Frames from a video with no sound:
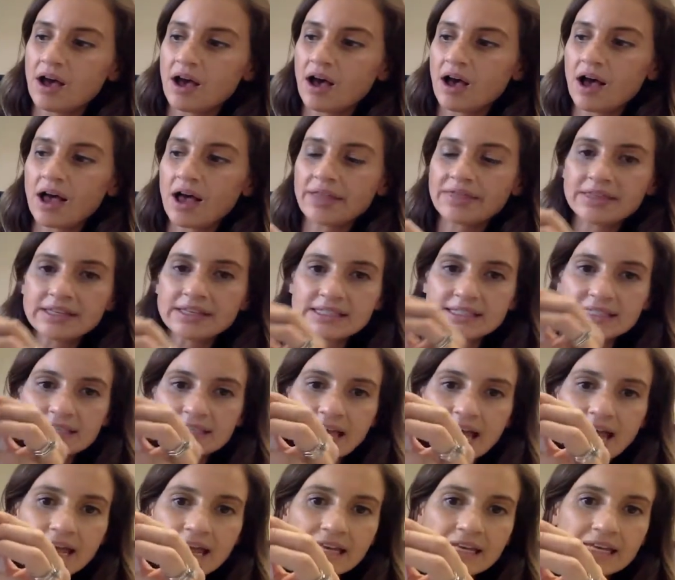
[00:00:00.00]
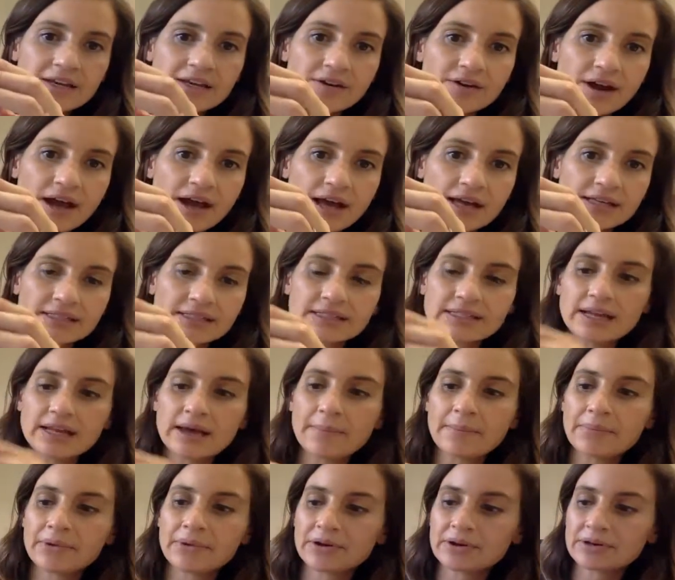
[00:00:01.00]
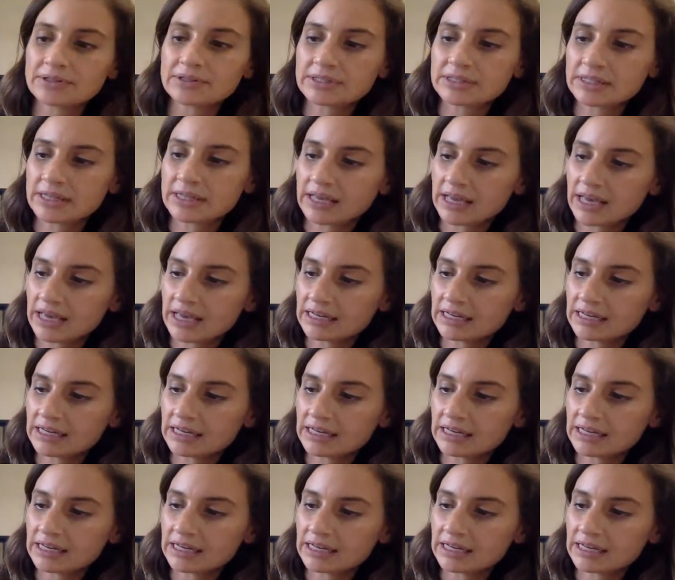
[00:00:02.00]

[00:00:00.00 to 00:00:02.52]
On the side here, it has numbers,